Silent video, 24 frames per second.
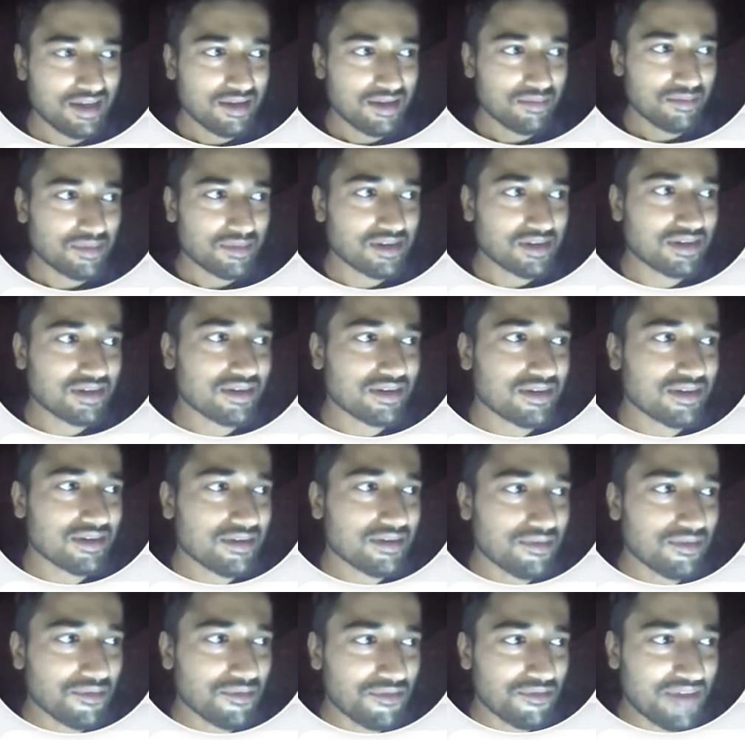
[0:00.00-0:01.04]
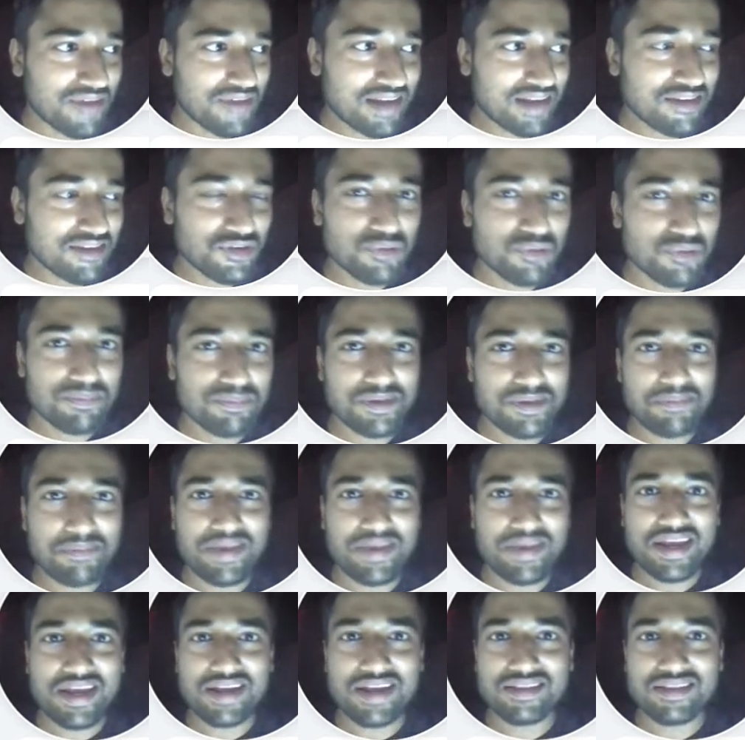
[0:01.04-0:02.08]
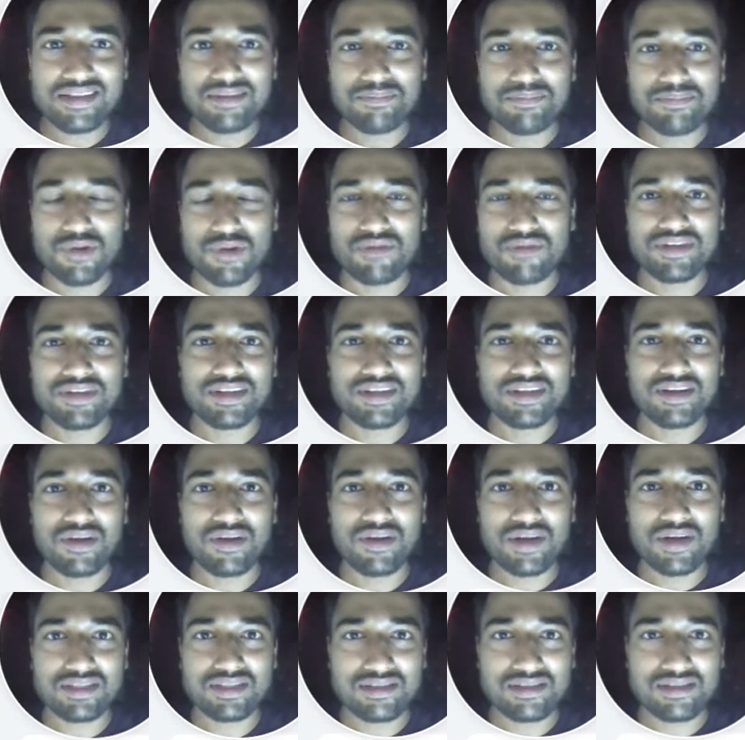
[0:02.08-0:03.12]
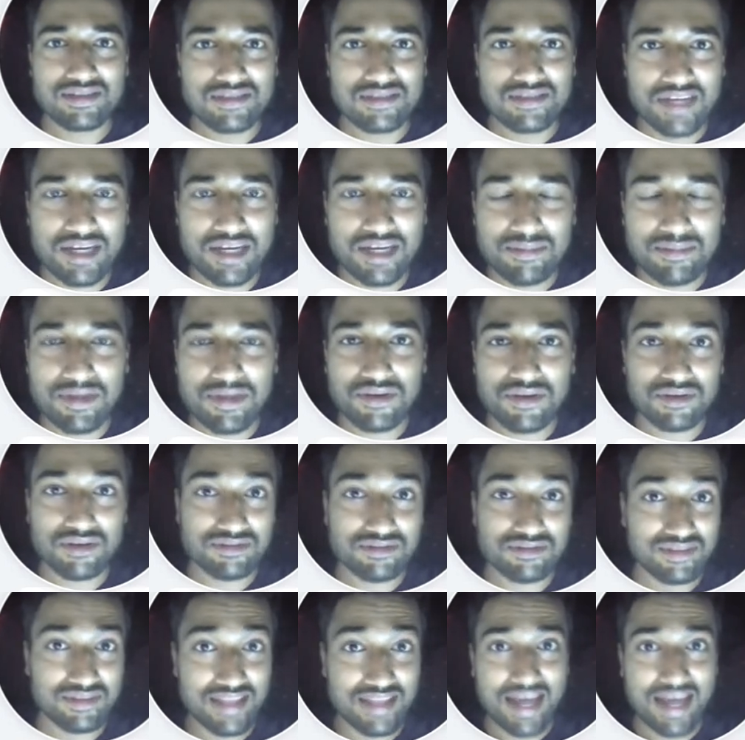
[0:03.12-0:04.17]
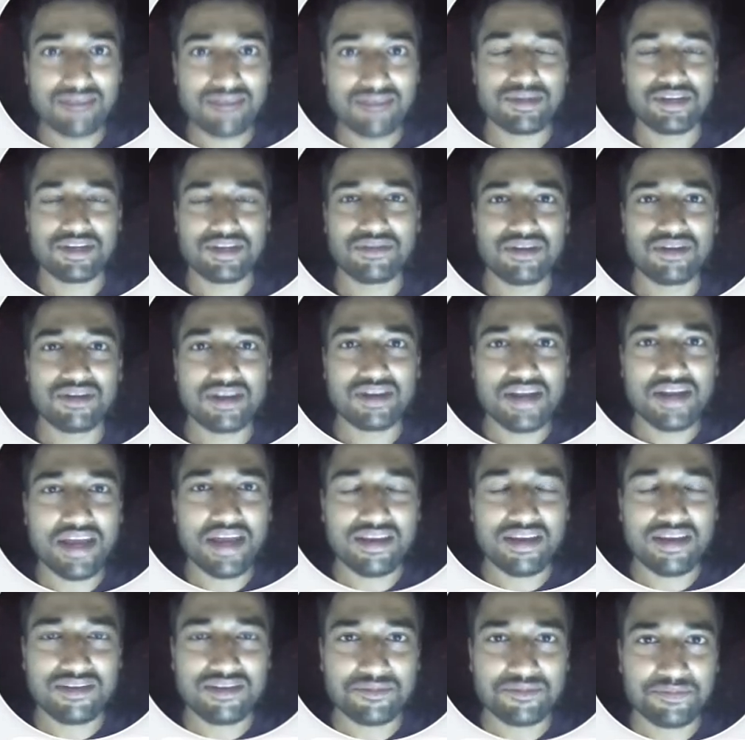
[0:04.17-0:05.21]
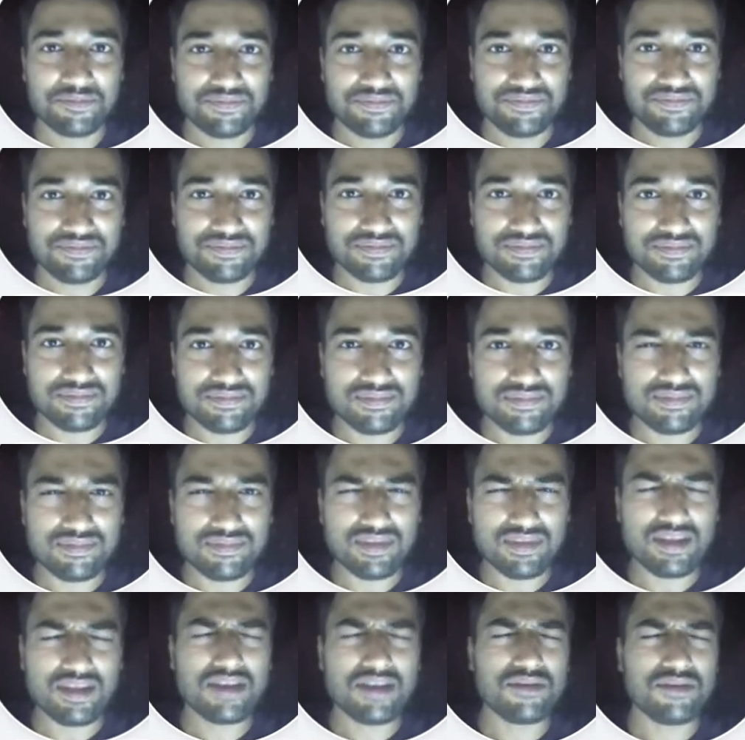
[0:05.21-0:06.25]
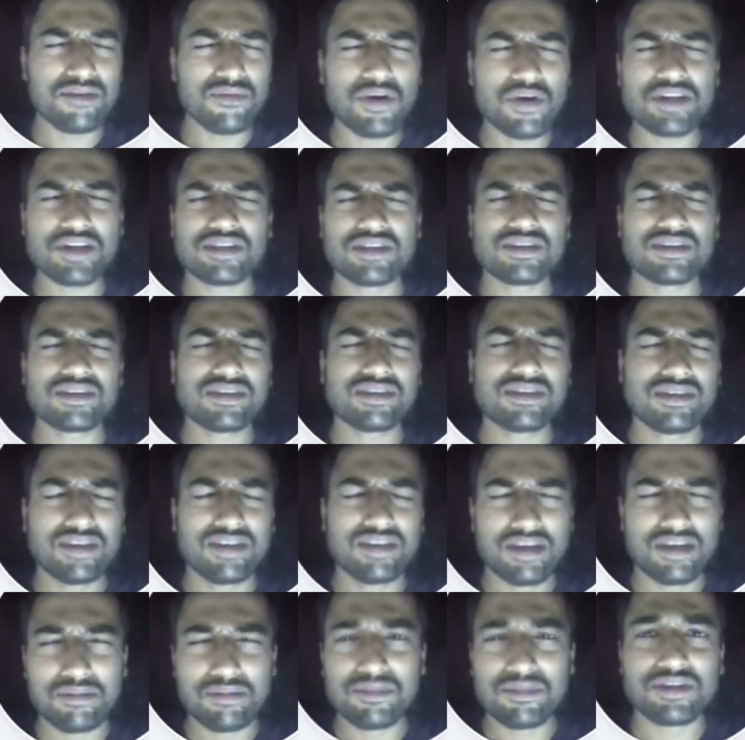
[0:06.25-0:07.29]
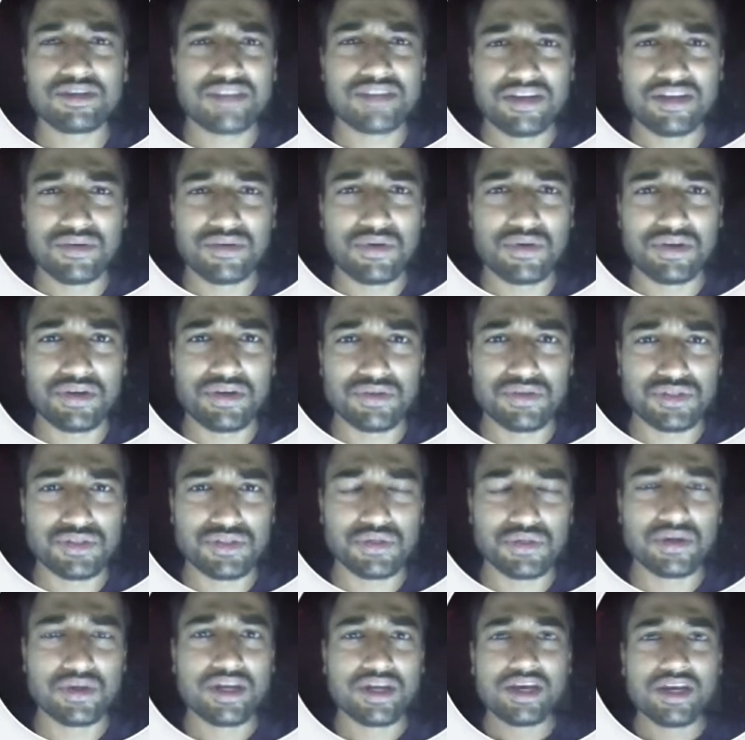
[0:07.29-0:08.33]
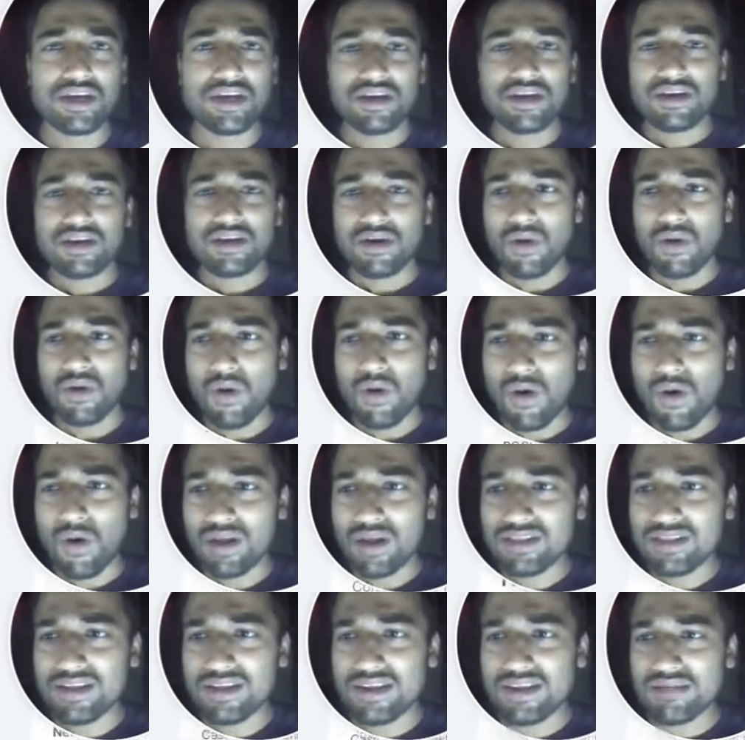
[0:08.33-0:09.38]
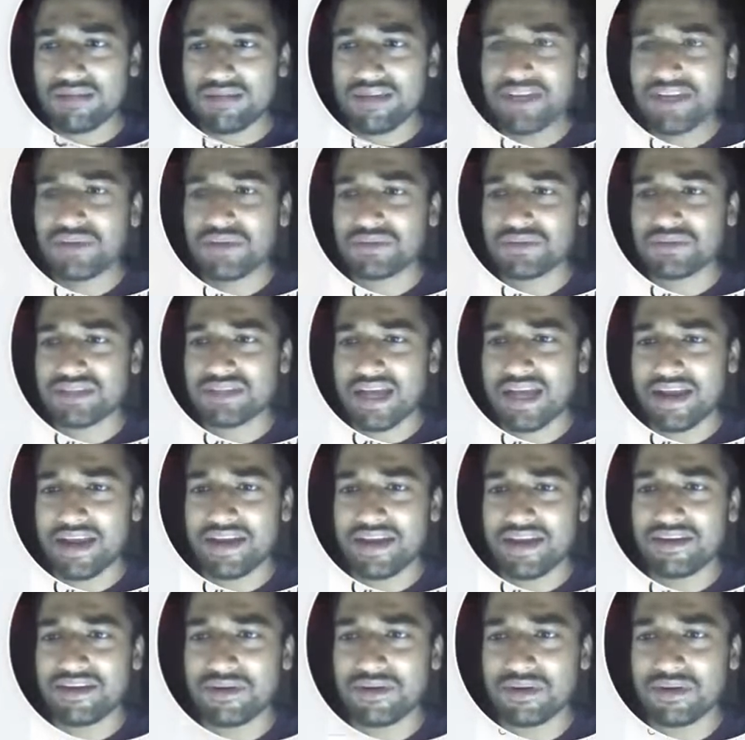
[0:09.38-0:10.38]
But when you prepare the profit and loss statement of that particular day, what numbers are you going to show? On the revenue side,